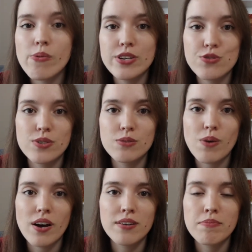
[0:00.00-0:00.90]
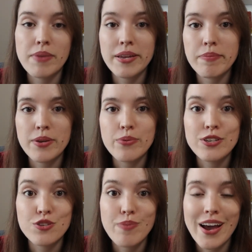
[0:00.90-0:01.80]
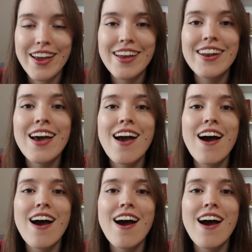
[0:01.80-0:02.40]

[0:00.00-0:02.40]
which was what made me want to buy it.